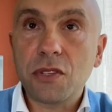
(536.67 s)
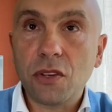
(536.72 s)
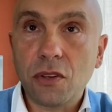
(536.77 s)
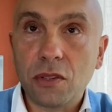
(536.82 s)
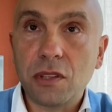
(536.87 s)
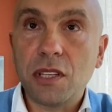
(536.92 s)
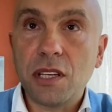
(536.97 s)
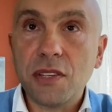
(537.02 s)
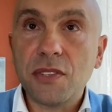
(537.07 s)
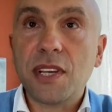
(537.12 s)

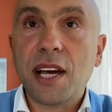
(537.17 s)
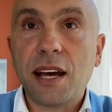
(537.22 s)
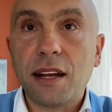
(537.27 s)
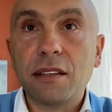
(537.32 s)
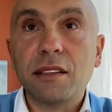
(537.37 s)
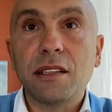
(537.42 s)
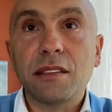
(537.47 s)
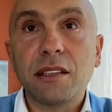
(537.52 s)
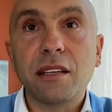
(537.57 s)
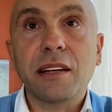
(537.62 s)
So these
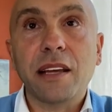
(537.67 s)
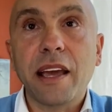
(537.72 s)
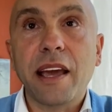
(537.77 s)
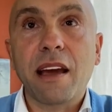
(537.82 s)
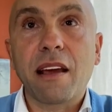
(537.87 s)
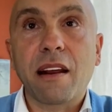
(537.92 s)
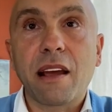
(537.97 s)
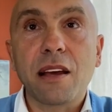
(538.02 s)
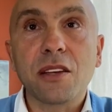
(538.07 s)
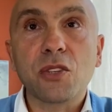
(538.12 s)
are the
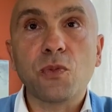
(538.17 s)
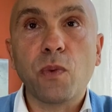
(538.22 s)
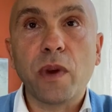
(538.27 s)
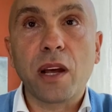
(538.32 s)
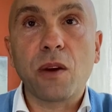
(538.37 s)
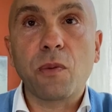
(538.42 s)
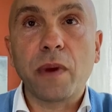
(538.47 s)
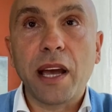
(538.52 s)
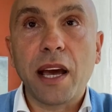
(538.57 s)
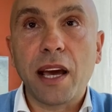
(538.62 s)
three areas
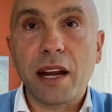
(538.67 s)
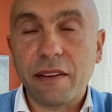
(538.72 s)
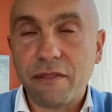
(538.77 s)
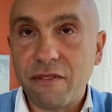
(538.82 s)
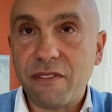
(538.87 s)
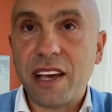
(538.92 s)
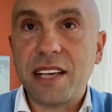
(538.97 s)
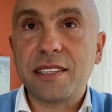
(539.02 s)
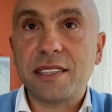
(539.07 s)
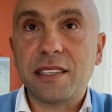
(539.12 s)
where we are
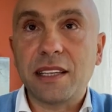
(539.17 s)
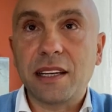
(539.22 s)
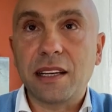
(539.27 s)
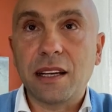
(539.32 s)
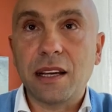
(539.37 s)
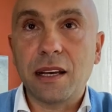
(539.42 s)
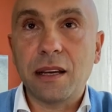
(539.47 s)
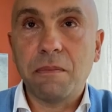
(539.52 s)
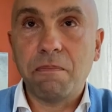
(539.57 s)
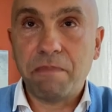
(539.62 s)

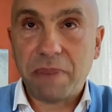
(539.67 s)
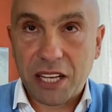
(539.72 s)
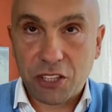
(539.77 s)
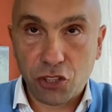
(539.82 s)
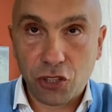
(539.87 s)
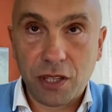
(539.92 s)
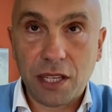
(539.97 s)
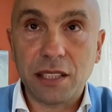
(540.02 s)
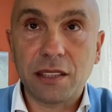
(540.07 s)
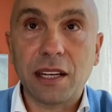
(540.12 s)
investing
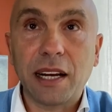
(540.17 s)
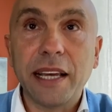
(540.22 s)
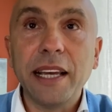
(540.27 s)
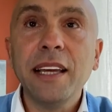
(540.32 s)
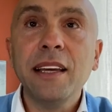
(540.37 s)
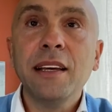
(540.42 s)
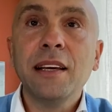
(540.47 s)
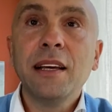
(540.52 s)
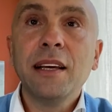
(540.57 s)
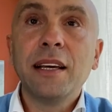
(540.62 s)

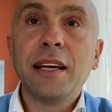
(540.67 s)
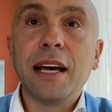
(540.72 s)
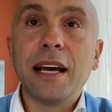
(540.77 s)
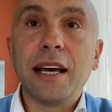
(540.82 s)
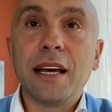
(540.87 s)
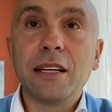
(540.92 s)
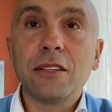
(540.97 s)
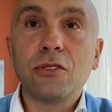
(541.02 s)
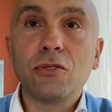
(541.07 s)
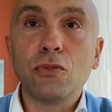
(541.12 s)
passionately
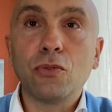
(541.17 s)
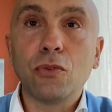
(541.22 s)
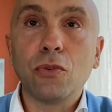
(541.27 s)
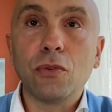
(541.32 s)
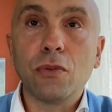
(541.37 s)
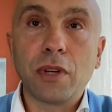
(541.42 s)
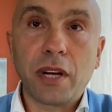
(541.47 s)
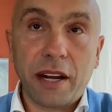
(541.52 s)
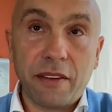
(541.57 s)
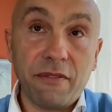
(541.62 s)
uh,
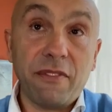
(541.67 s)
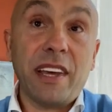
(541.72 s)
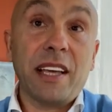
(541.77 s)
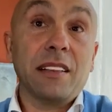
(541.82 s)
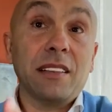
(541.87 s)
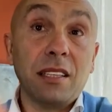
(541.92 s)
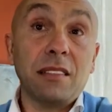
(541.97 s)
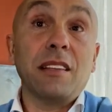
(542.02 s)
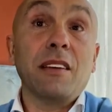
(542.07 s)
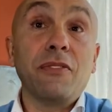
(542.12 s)
to
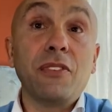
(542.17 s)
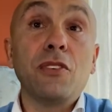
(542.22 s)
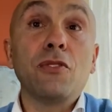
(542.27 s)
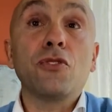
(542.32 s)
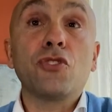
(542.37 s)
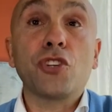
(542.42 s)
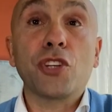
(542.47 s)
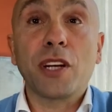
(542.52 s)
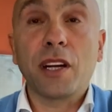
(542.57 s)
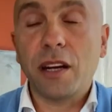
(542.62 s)
reinvent the
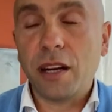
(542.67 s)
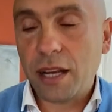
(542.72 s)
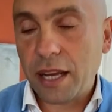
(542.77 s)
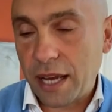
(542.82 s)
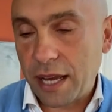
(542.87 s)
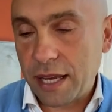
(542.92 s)
future